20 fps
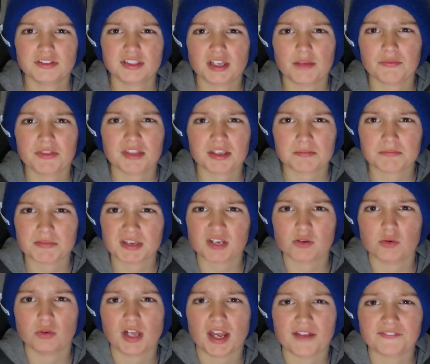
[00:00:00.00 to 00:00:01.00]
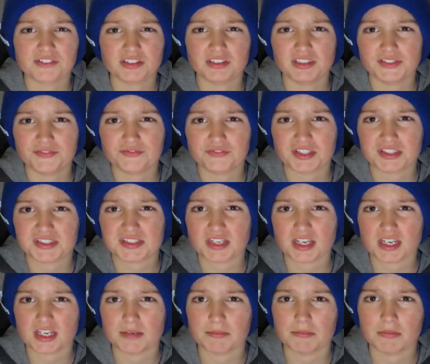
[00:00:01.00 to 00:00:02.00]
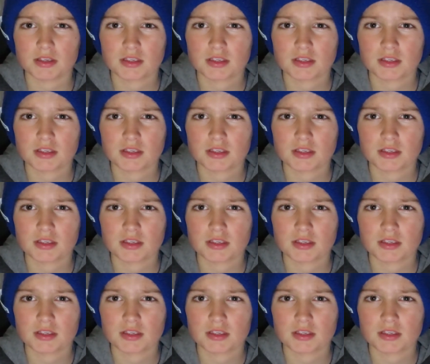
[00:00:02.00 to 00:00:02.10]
something big will have to lift the team.